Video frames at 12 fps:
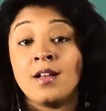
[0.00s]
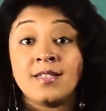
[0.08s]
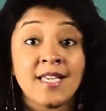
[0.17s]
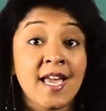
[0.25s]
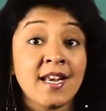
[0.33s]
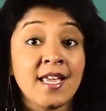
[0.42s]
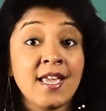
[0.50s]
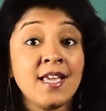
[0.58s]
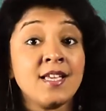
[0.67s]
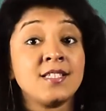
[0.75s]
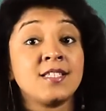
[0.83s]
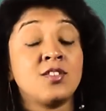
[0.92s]

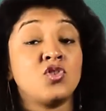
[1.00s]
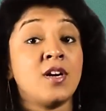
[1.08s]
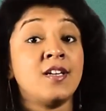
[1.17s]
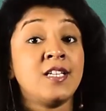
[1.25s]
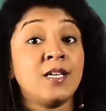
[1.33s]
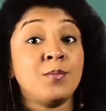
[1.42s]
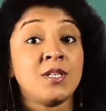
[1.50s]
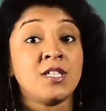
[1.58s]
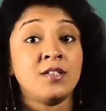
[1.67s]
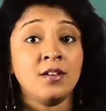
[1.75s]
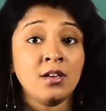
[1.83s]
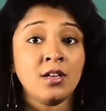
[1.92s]
DNA is the genetic
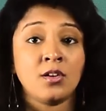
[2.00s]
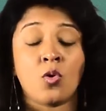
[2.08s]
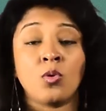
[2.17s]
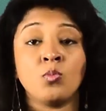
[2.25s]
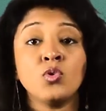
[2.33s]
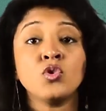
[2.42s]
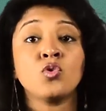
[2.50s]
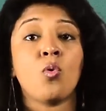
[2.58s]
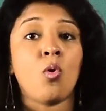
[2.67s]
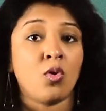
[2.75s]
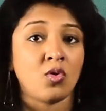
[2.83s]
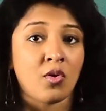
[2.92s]
material in almost
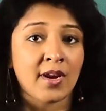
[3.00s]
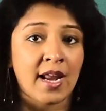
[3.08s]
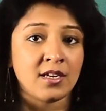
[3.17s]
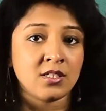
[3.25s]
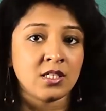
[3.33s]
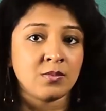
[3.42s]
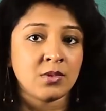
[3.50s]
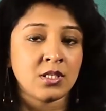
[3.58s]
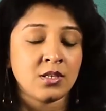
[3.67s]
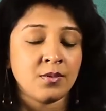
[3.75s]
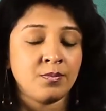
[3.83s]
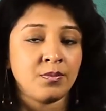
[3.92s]
all
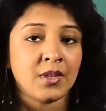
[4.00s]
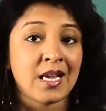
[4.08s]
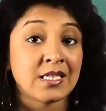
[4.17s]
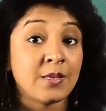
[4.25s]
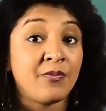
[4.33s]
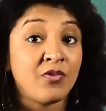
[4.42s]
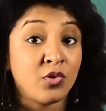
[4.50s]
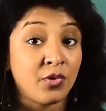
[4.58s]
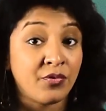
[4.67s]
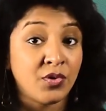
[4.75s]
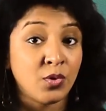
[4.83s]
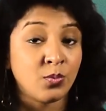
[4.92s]
organisms, except for a
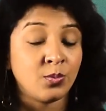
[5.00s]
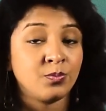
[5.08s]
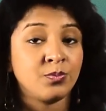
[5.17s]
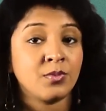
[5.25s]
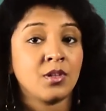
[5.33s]
few.